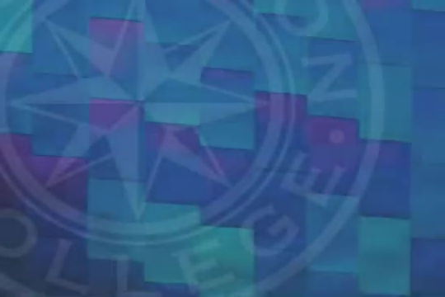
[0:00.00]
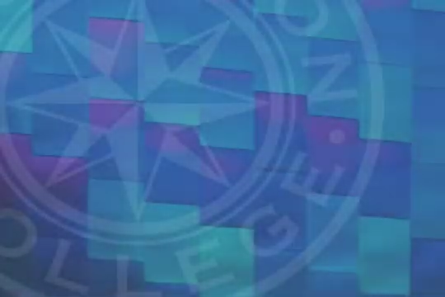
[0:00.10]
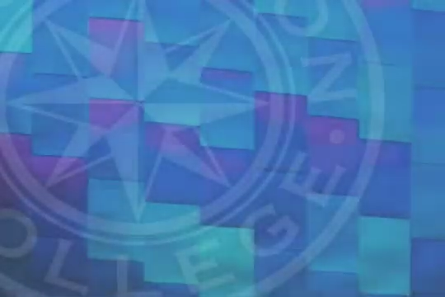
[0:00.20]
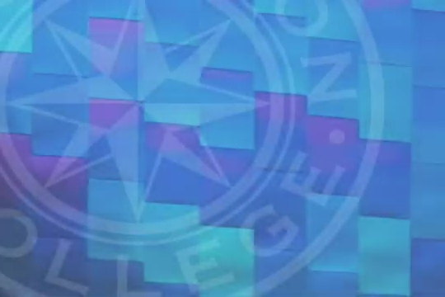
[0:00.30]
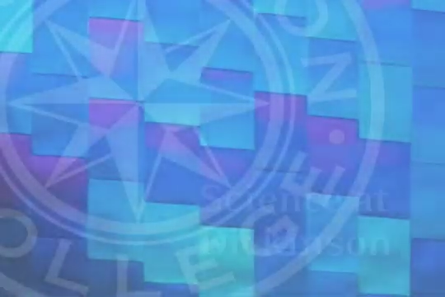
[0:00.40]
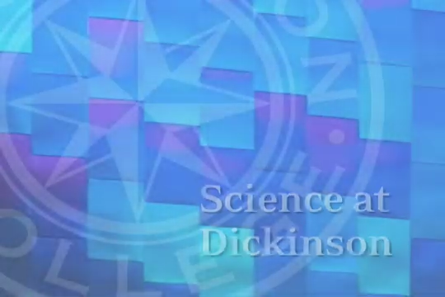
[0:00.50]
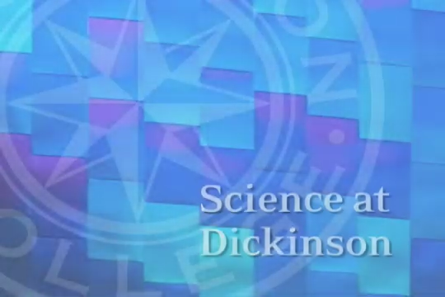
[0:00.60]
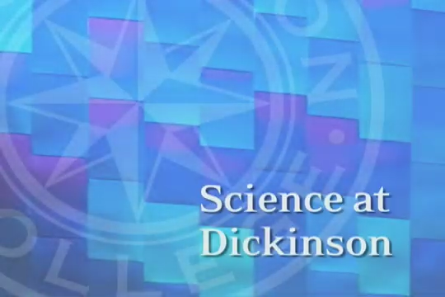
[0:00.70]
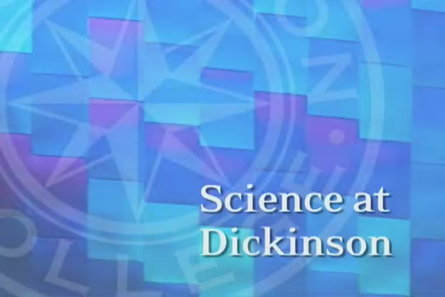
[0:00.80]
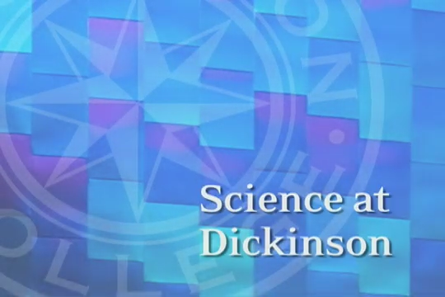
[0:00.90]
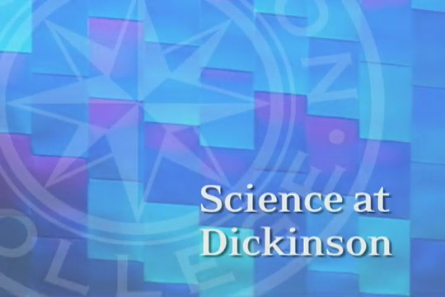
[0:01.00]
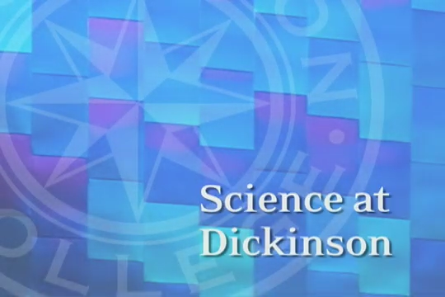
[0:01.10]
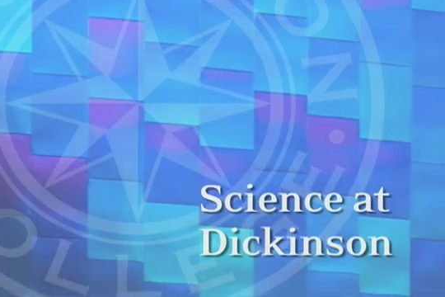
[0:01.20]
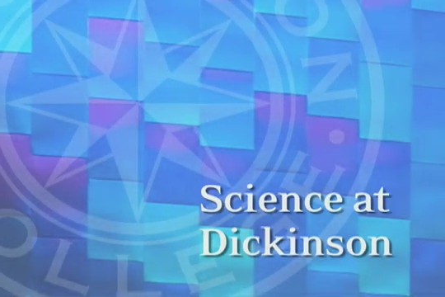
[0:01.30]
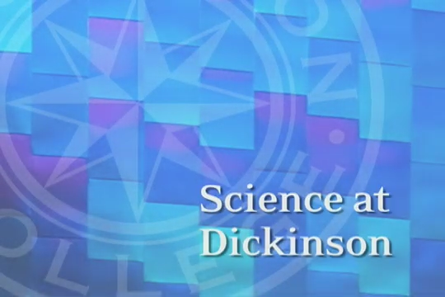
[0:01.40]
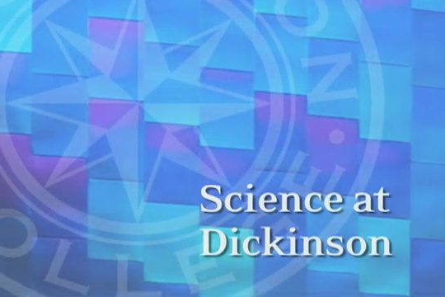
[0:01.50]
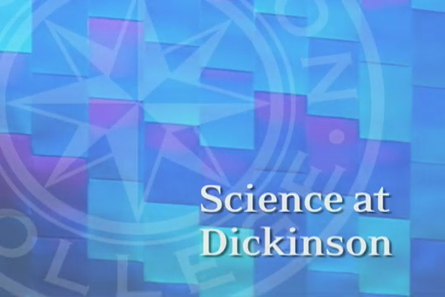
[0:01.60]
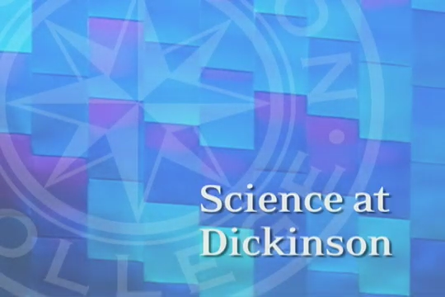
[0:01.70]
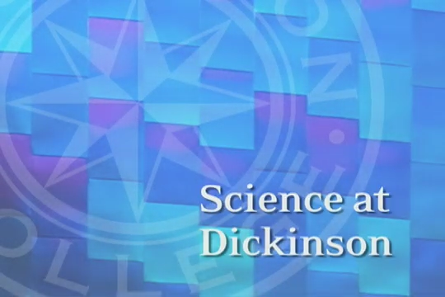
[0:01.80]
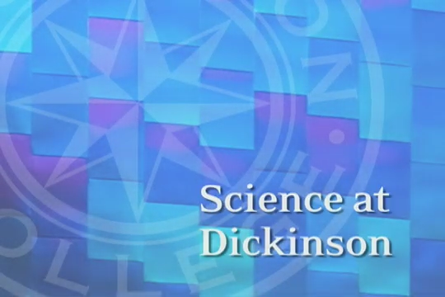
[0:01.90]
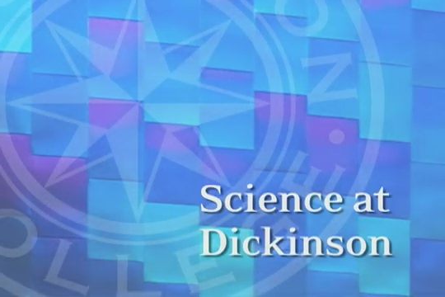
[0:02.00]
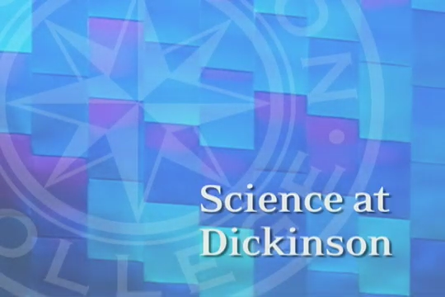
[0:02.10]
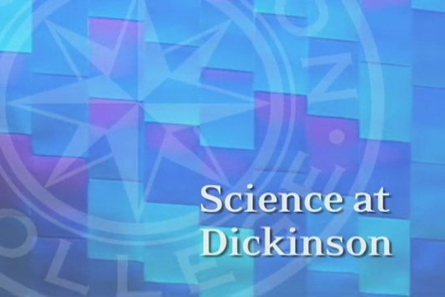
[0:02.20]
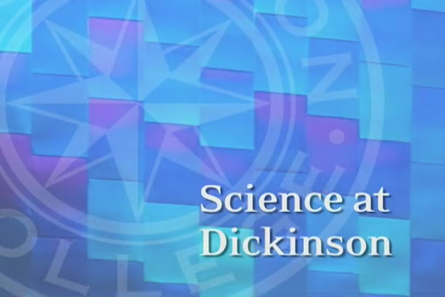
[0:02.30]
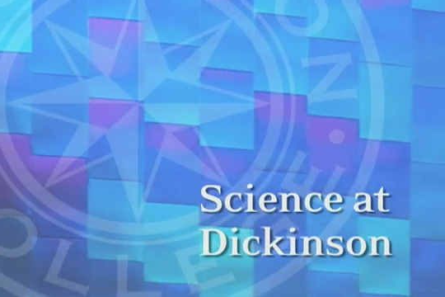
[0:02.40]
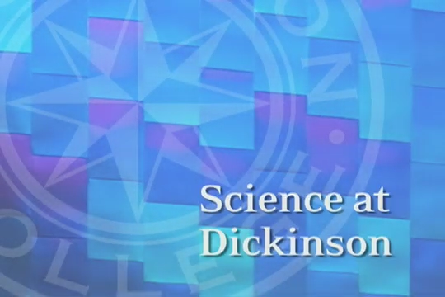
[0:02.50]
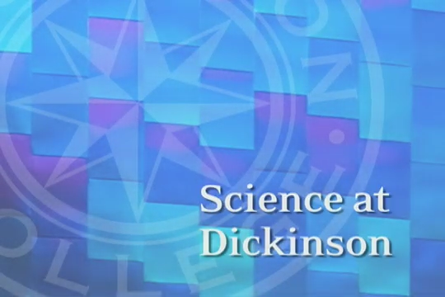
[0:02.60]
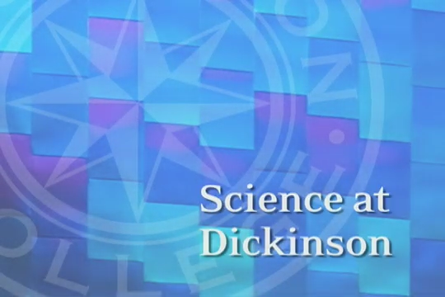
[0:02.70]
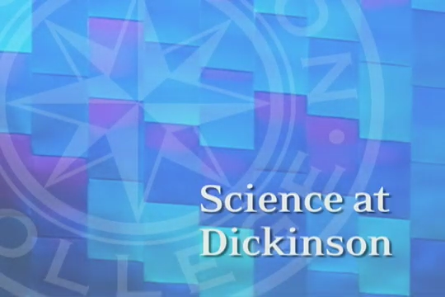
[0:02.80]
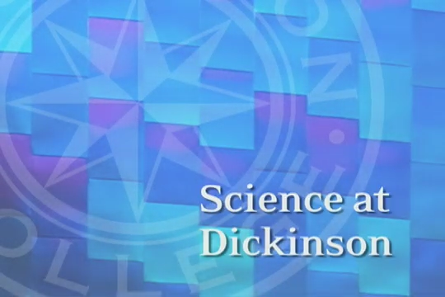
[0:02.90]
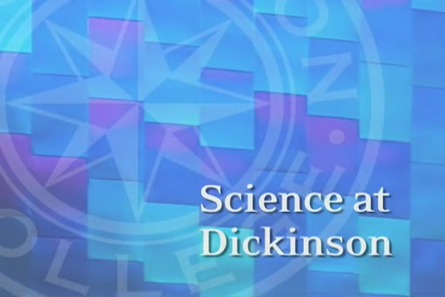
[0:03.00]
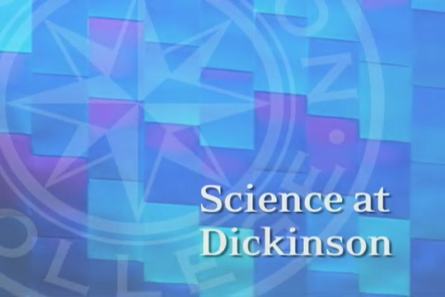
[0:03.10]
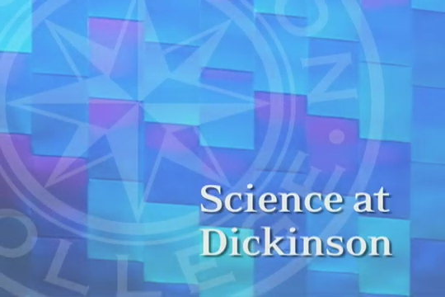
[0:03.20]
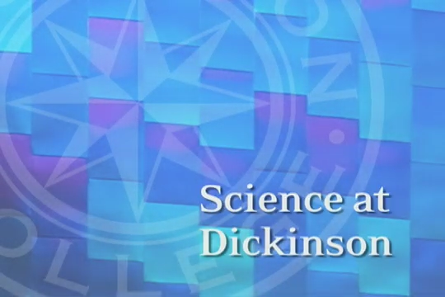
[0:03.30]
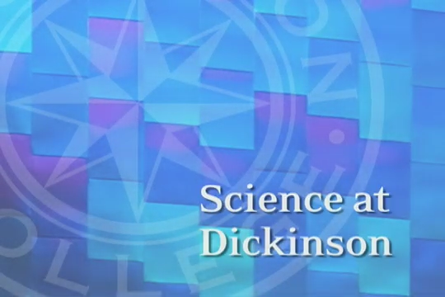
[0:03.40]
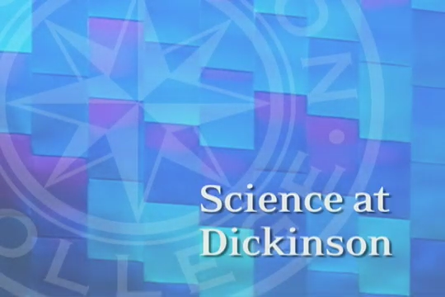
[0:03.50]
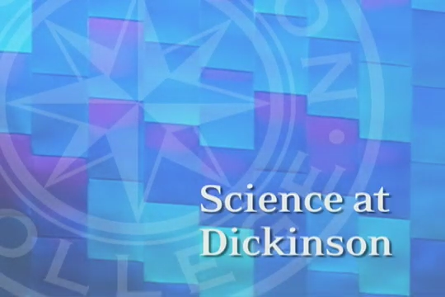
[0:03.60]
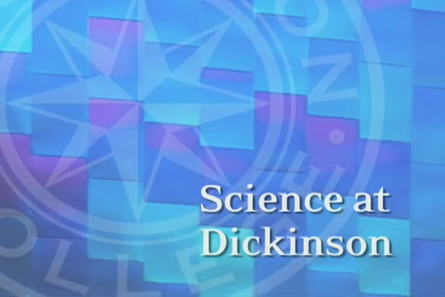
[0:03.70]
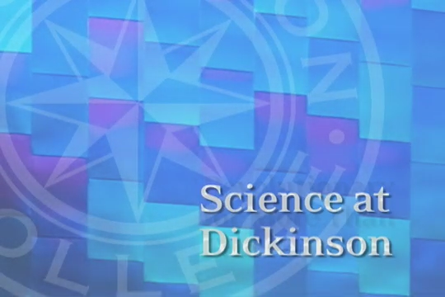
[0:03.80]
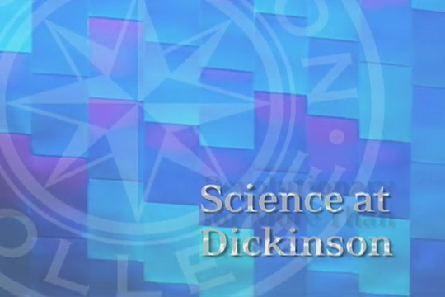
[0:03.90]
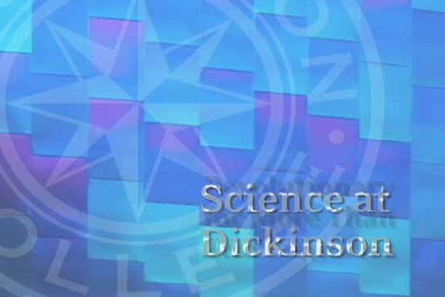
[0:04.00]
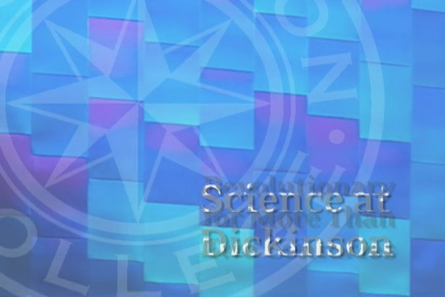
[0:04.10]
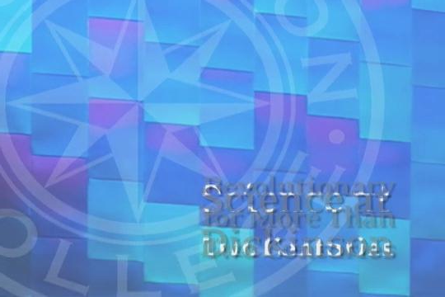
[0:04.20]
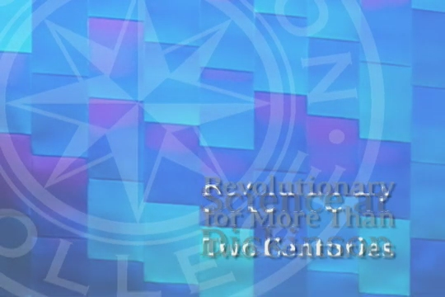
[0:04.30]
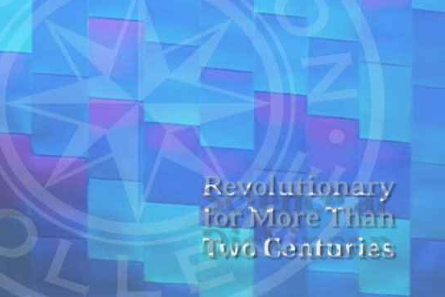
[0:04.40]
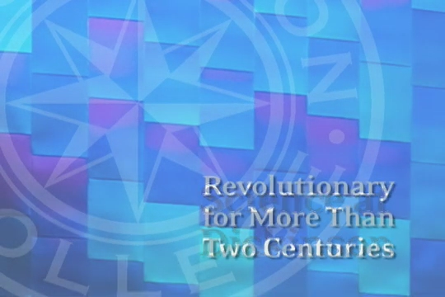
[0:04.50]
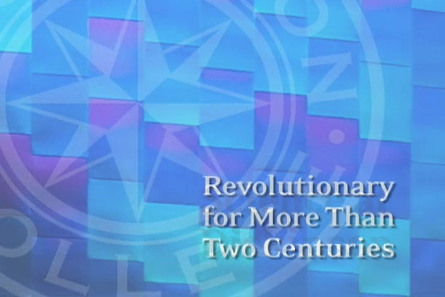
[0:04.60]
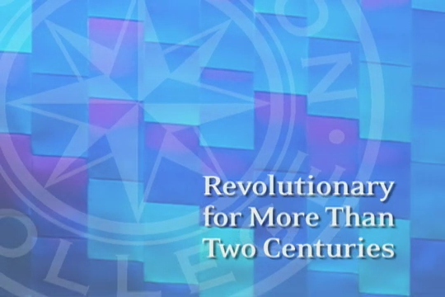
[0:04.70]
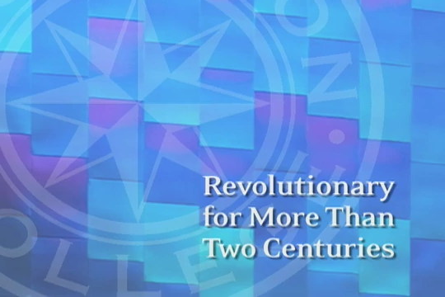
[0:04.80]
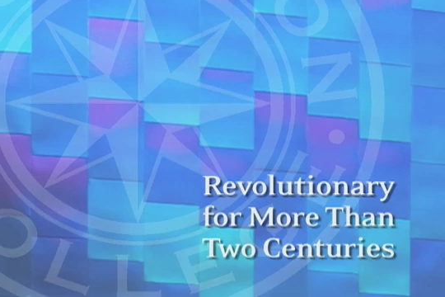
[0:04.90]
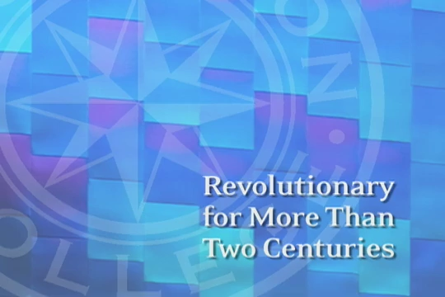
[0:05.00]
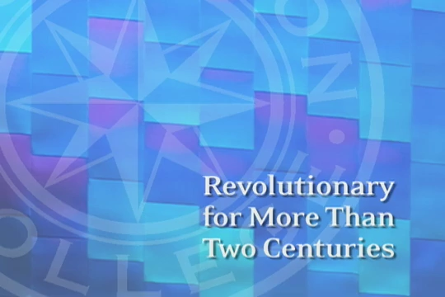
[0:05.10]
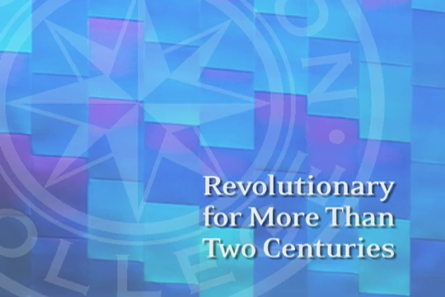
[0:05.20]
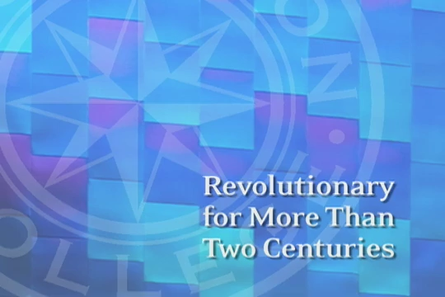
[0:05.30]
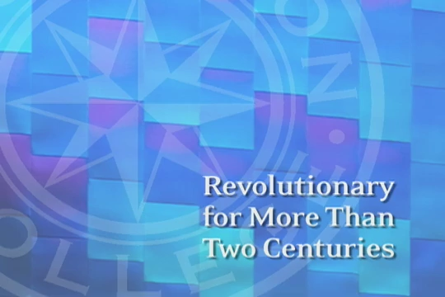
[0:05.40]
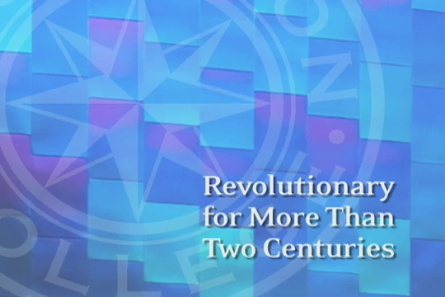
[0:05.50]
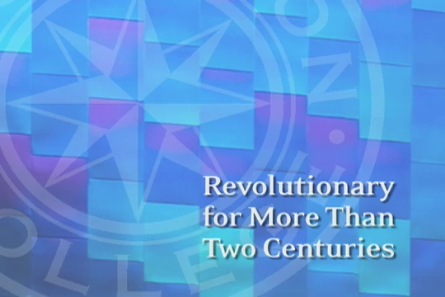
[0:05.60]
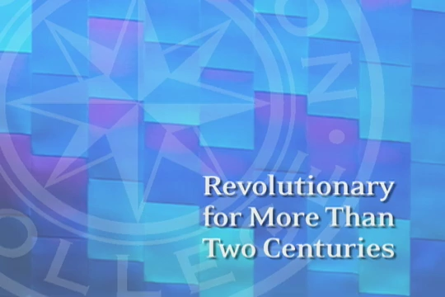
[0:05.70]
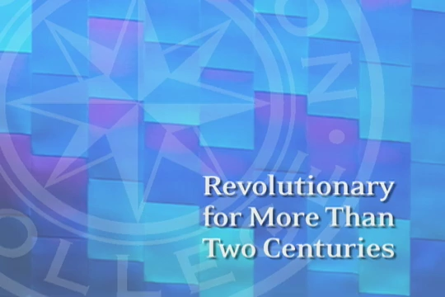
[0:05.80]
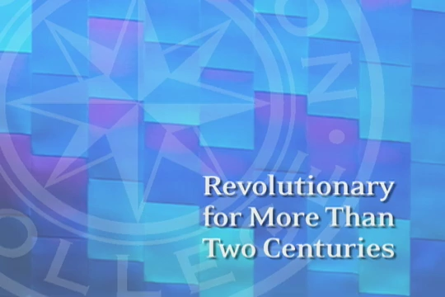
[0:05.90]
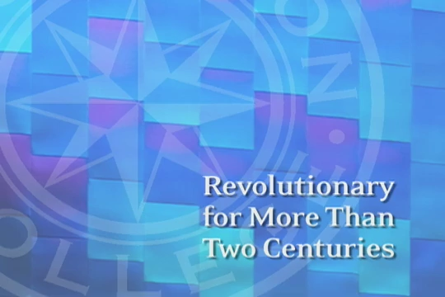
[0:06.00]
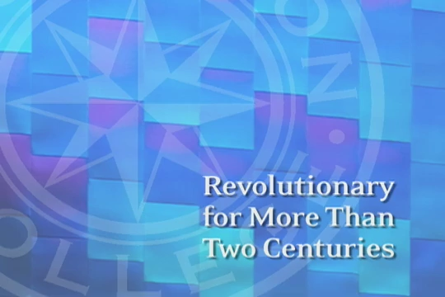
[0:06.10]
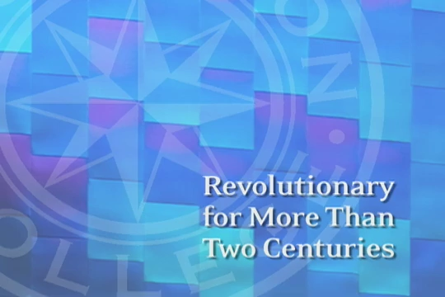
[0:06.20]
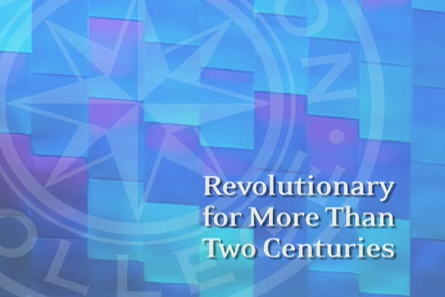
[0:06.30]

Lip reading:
No face is visible, so there are no lips to read.